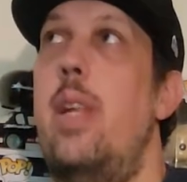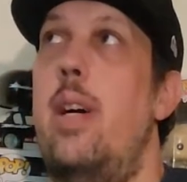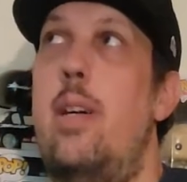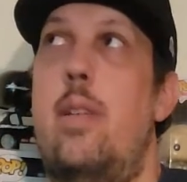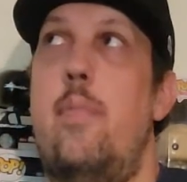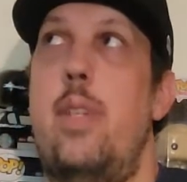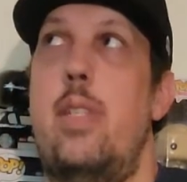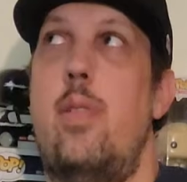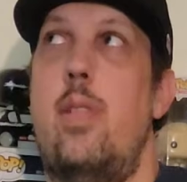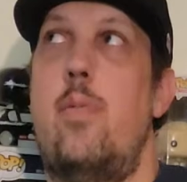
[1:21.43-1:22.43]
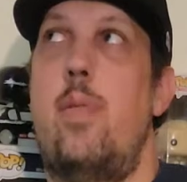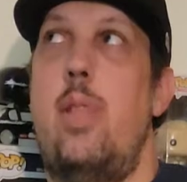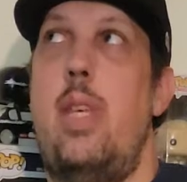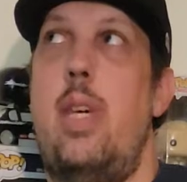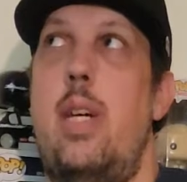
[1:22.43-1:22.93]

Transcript: But um, this was when the...